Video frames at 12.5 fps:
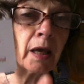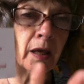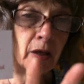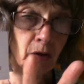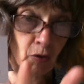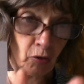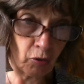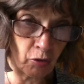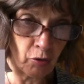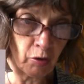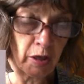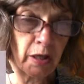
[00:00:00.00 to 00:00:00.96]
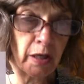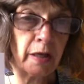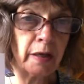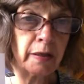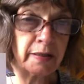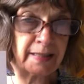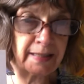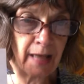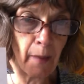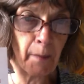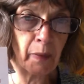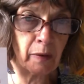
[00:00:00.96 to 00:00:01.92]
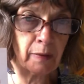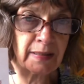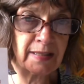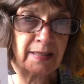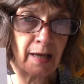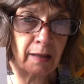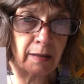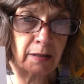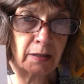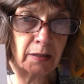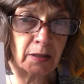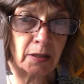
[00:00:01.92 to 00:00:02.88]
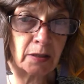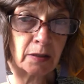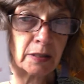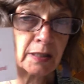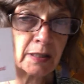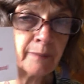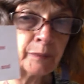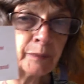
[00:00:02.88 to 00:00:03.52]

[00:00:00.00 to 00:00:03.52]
in three separate sentences,